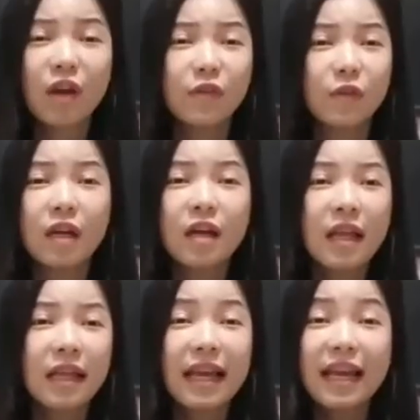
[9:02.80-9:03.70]
have to
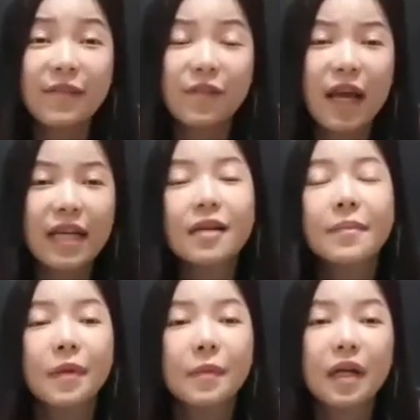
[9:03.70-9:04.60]
lay it flat.
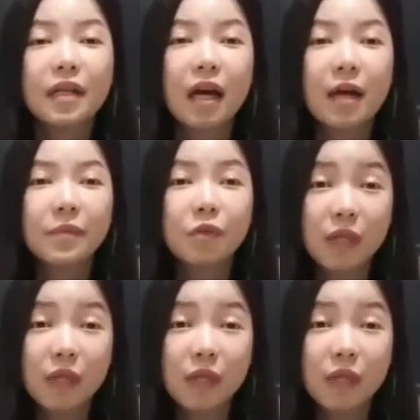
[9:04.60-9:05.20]
But to